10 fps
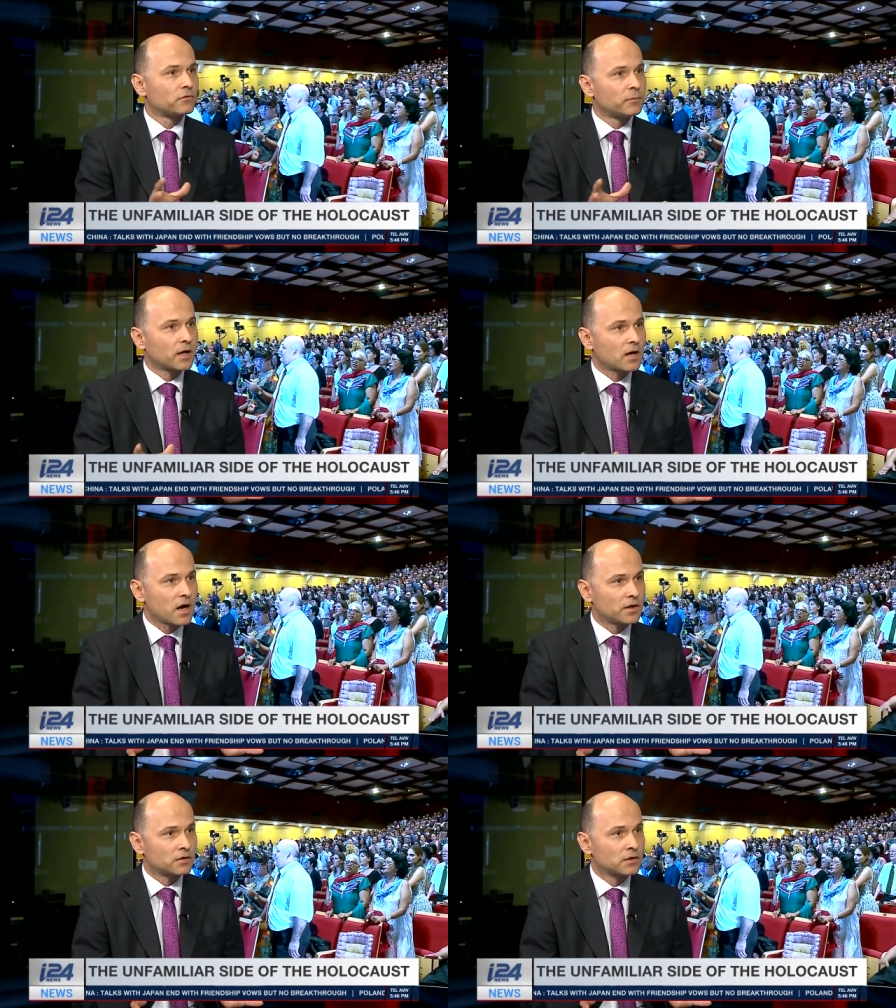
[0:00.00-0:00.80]
of
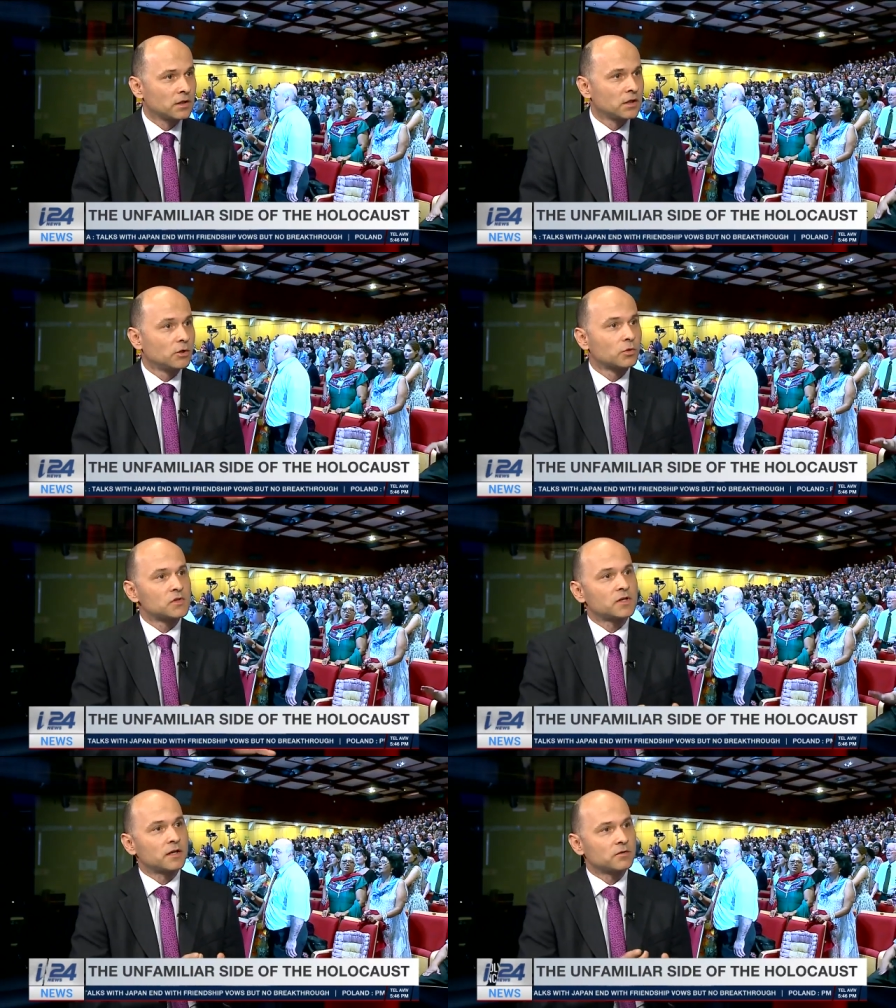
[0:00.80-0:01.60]
mankind. He
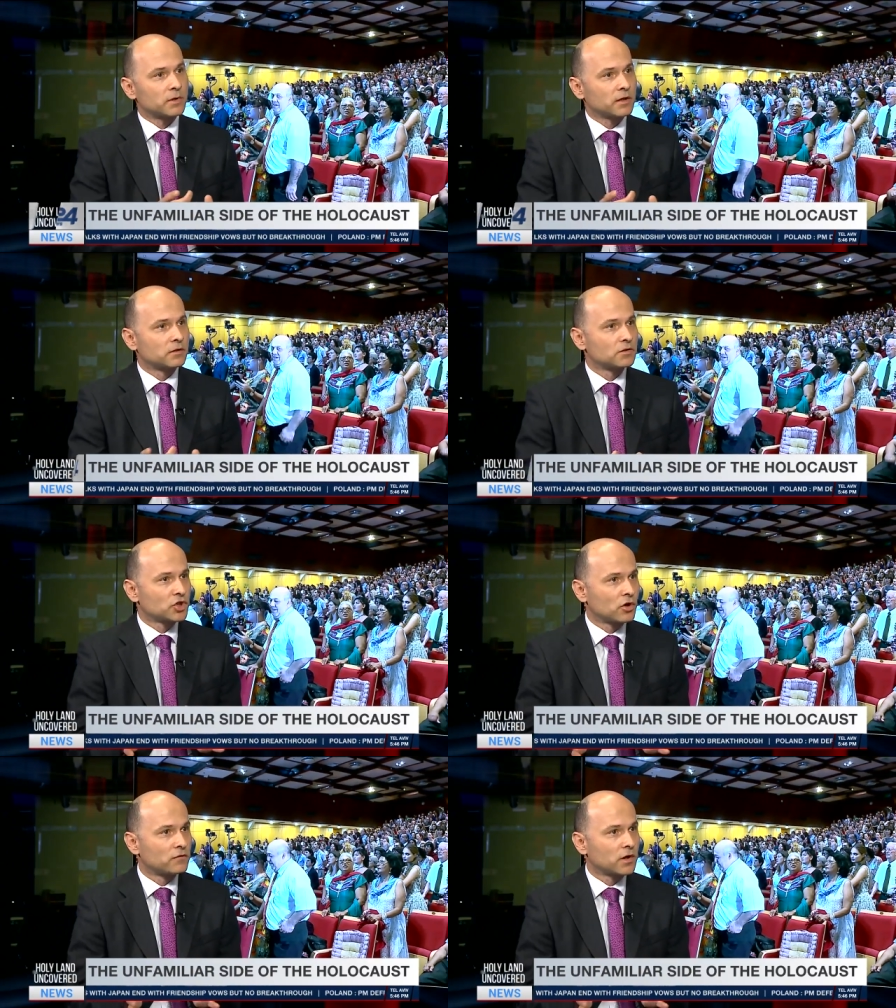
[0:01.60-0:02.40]
was sent by
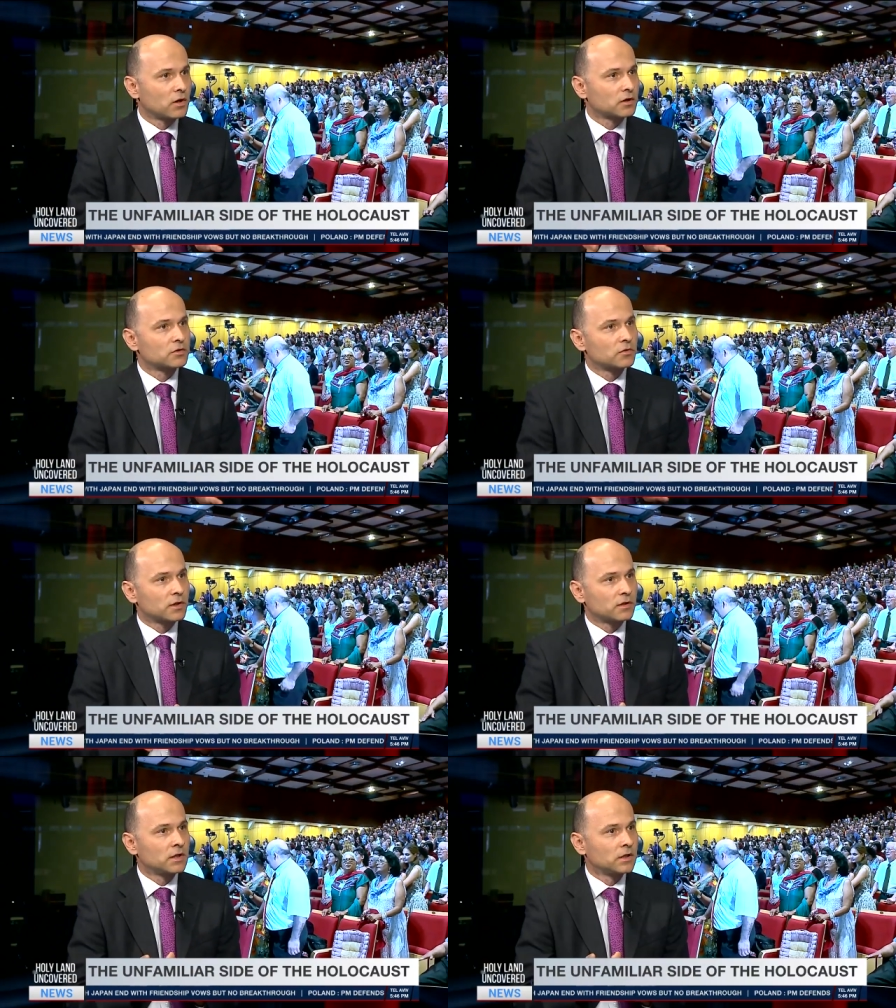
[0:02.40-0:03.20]
Jehovah God to
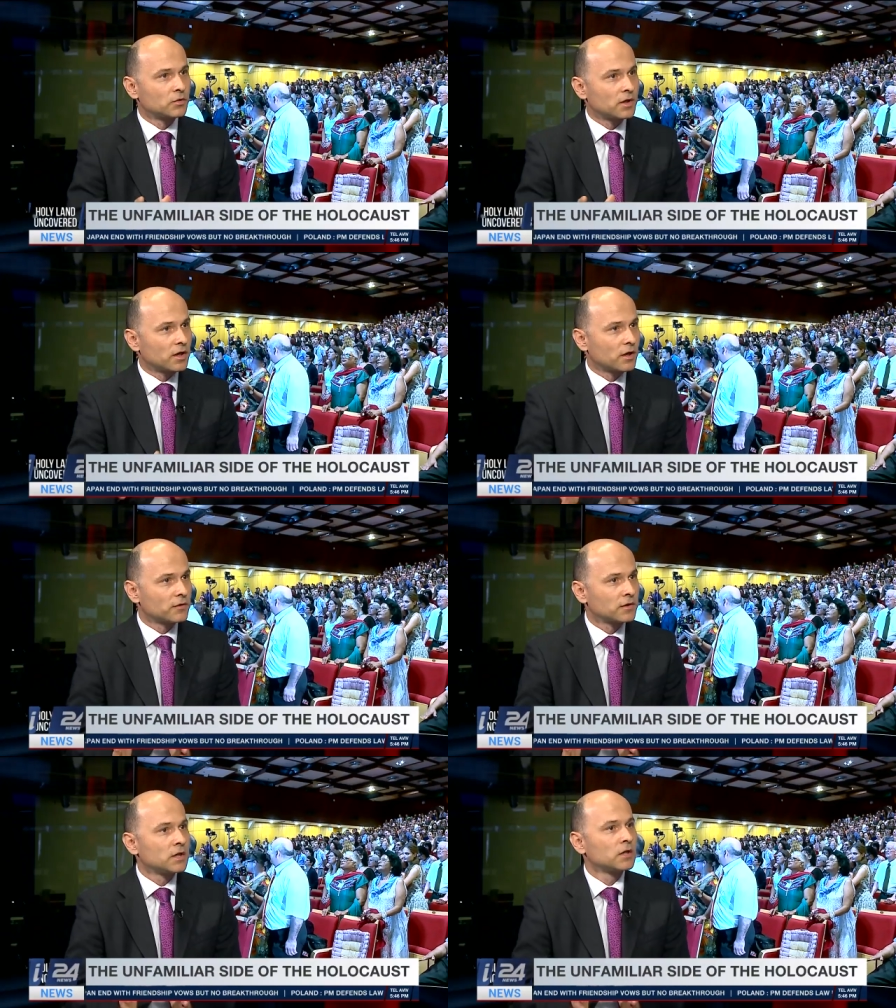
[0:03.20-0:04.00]
the, to the earth